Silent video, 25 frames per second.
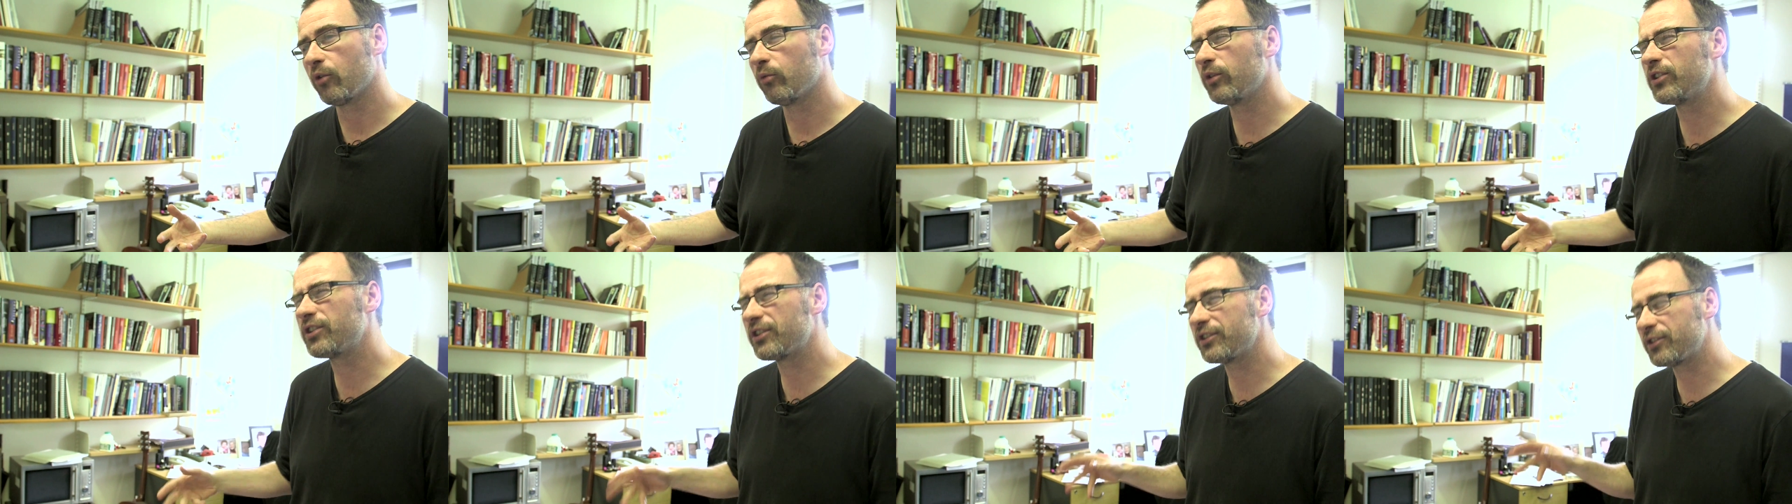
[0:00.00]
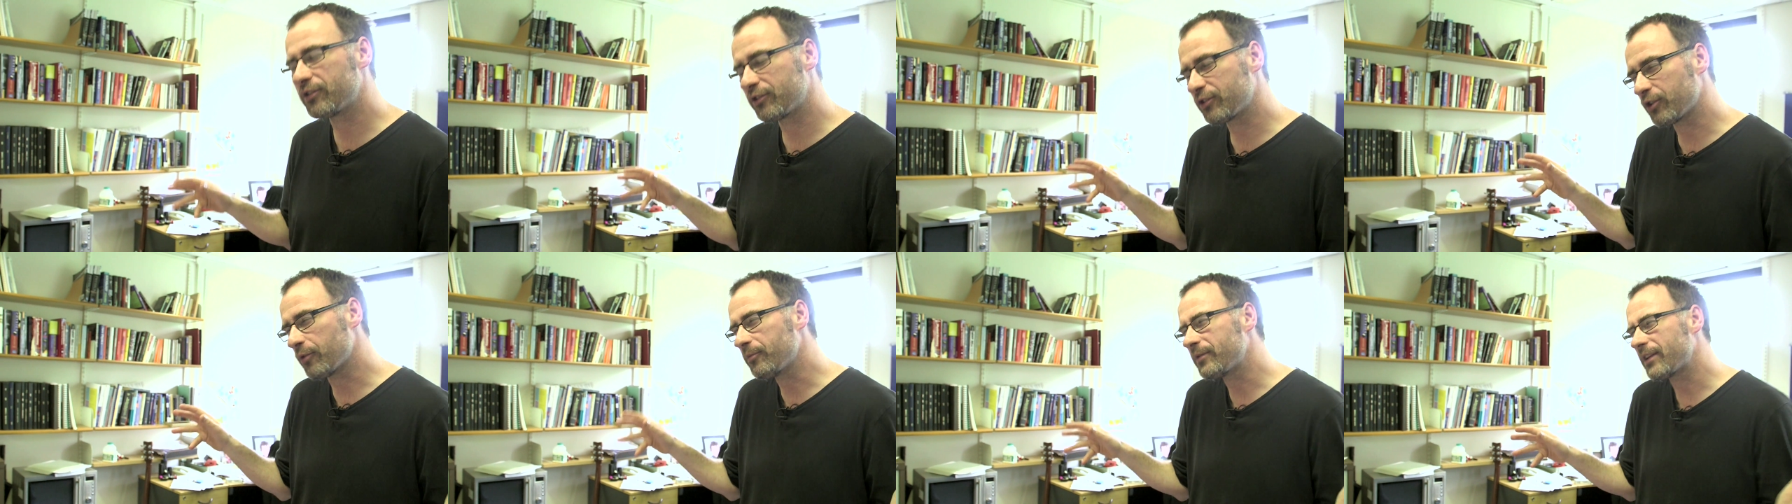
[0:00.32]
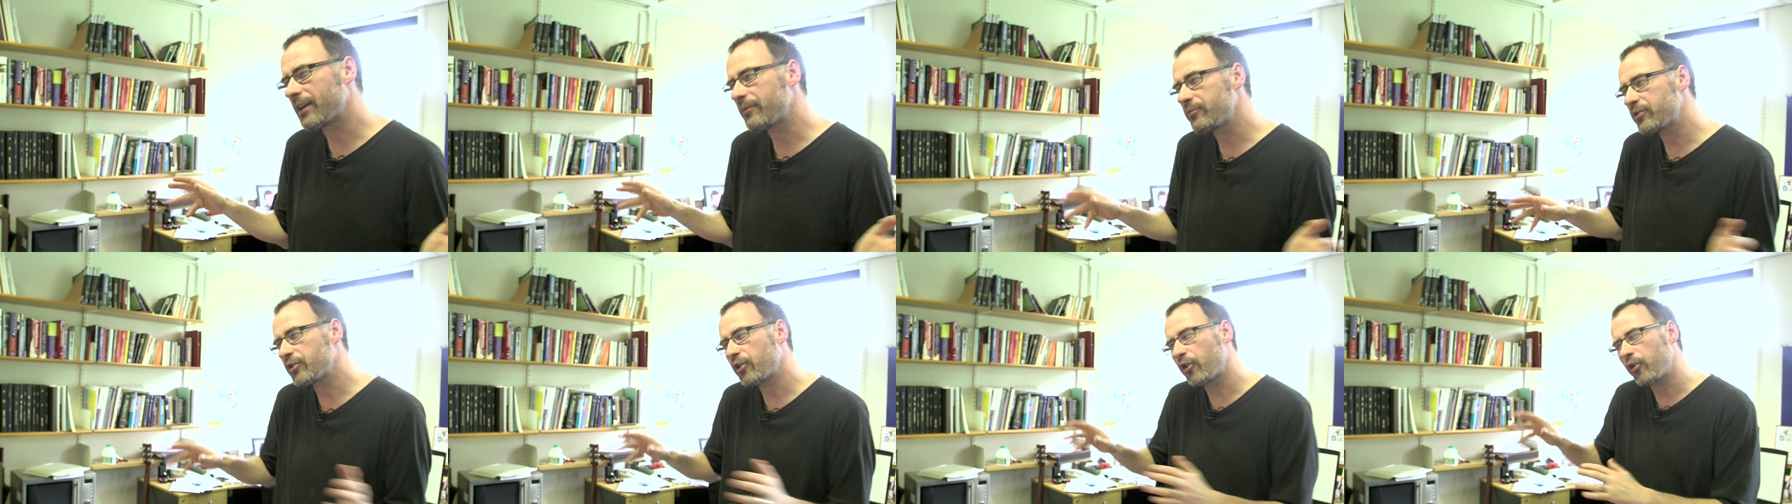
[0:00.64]
which is
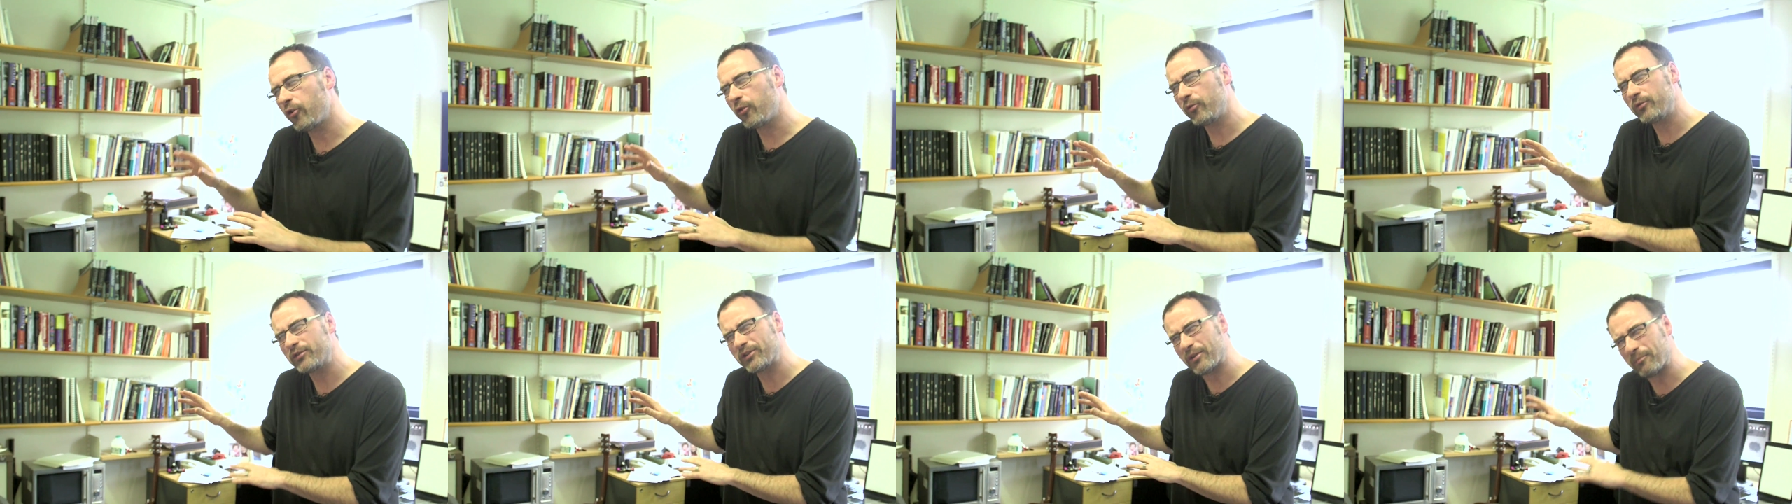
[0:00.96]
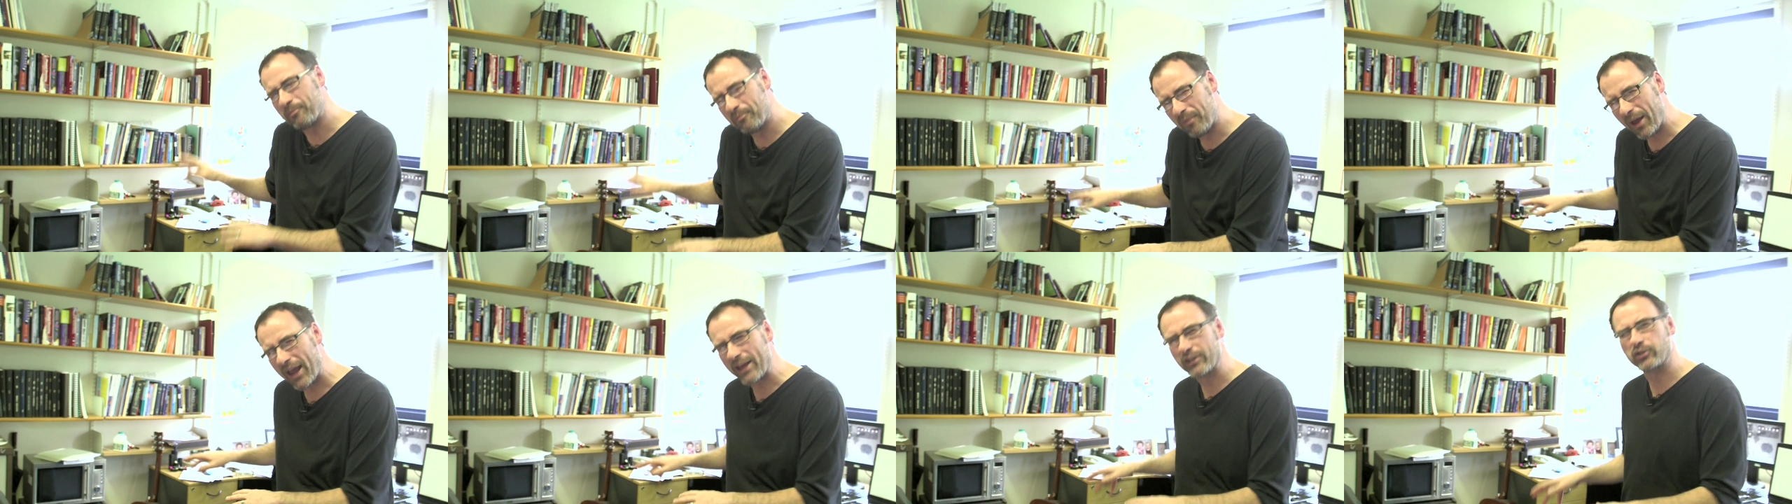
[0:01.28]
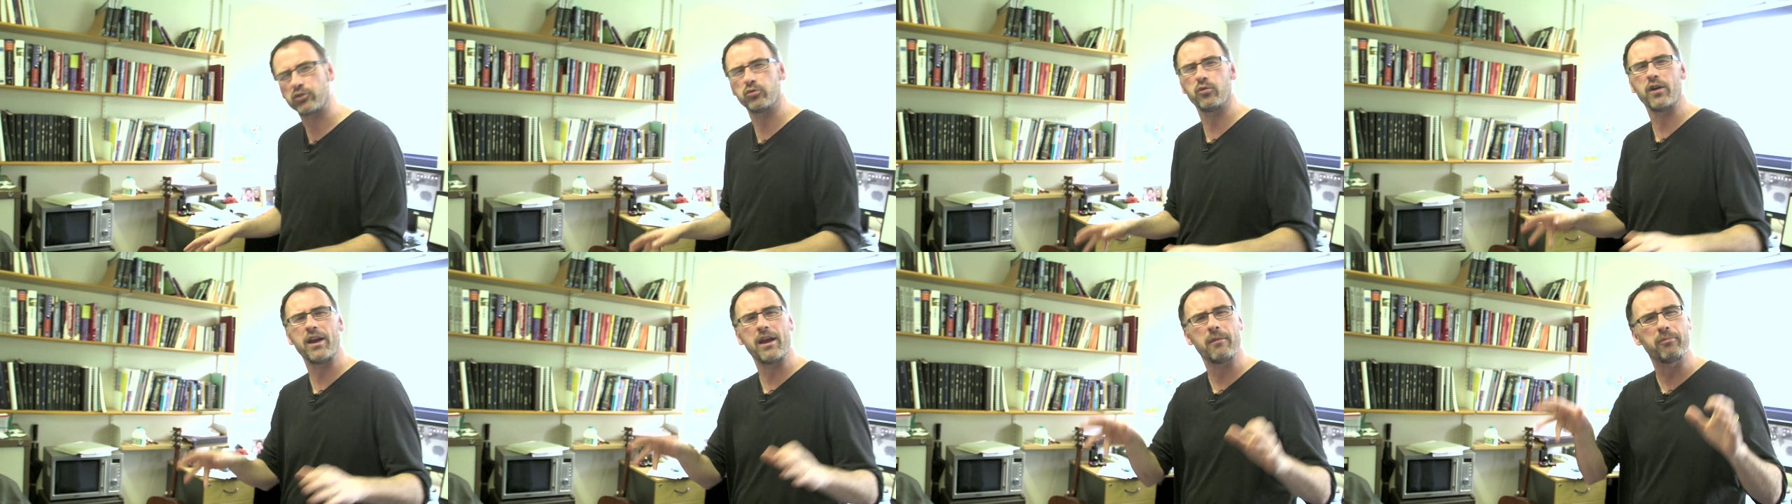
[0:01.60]
sometimes not always the
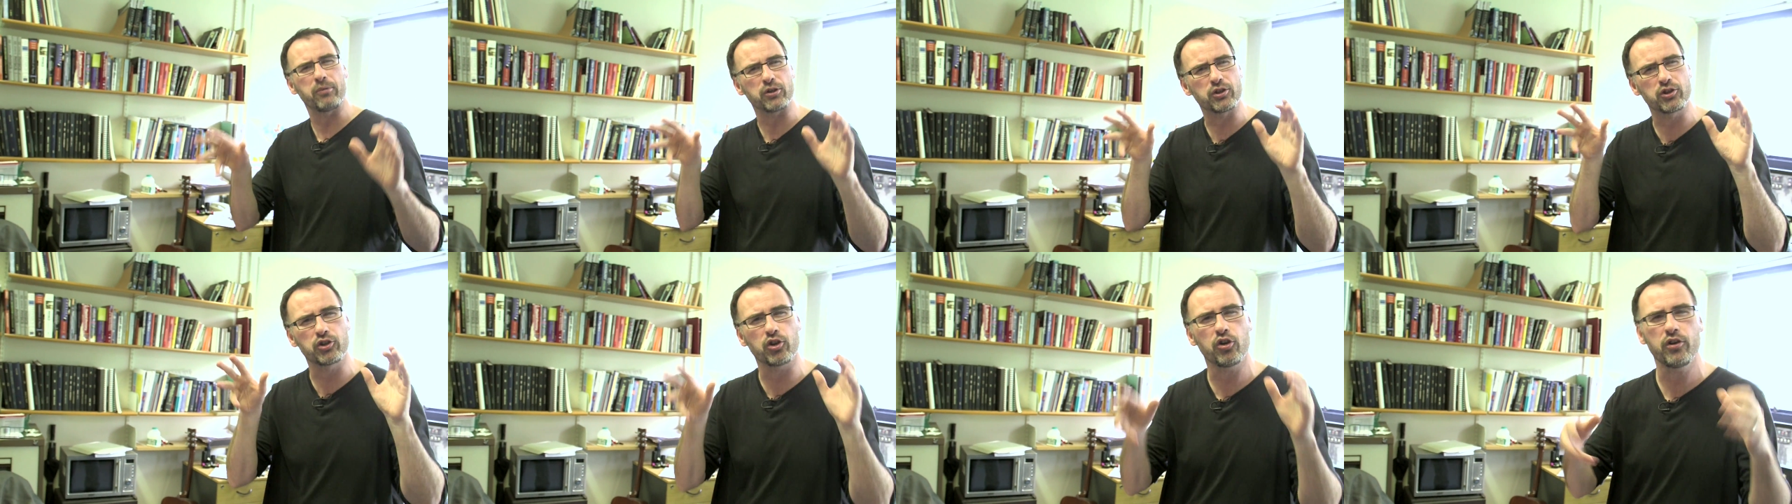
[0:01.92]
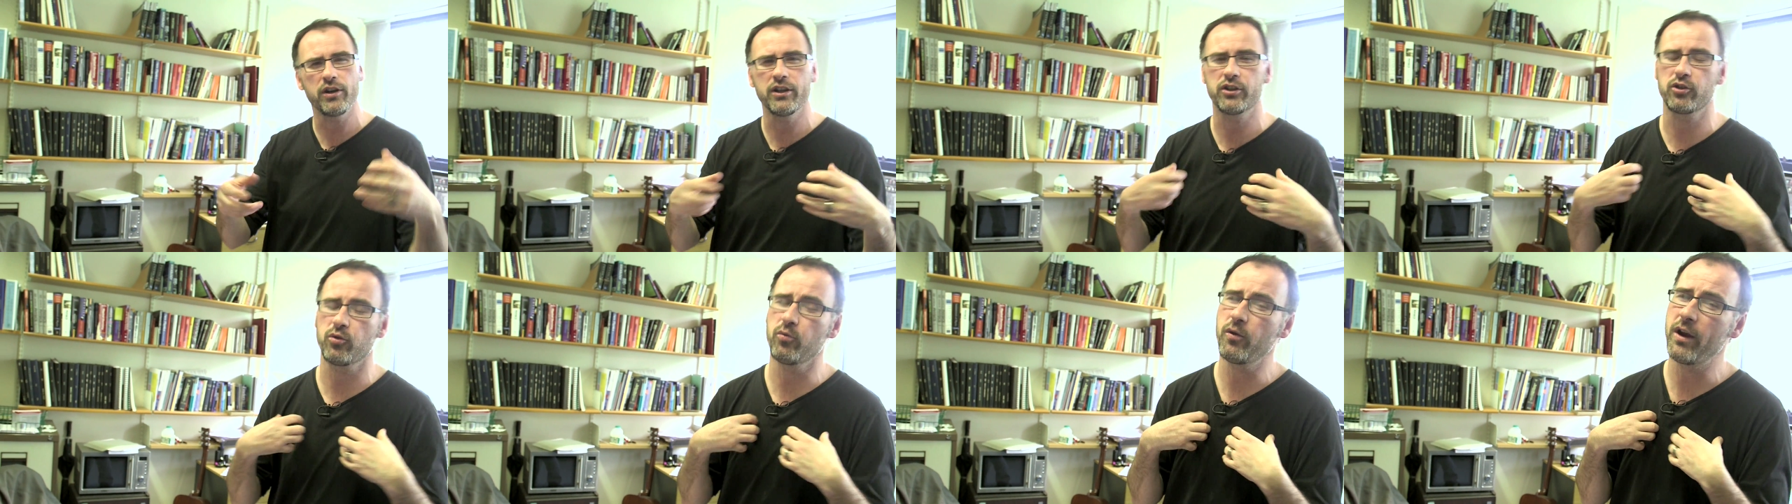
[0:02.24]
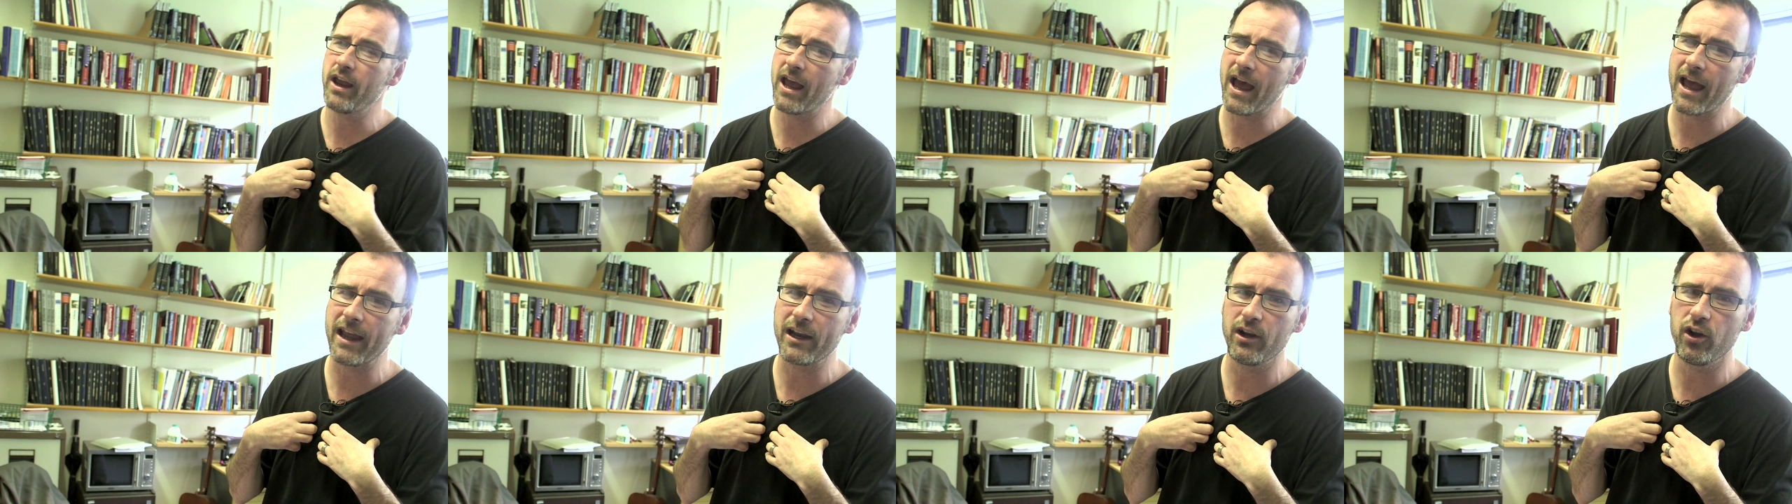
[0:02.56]
best way, but certainly it's the
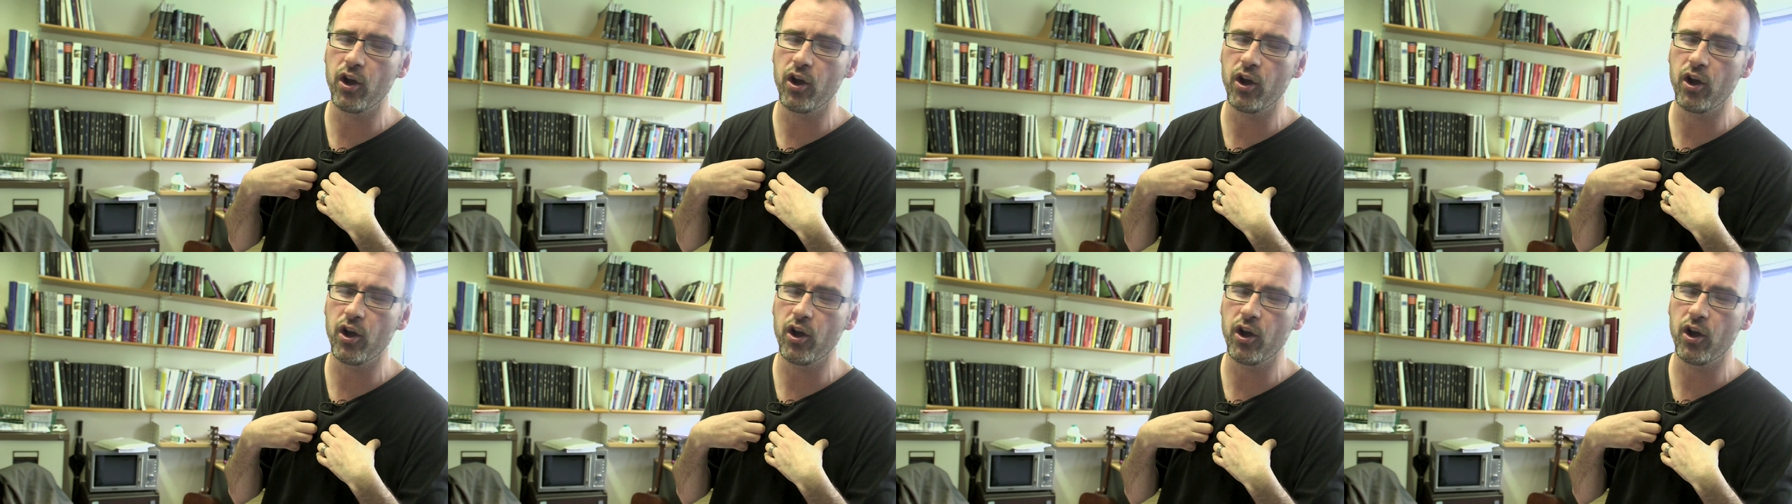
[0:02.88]
way I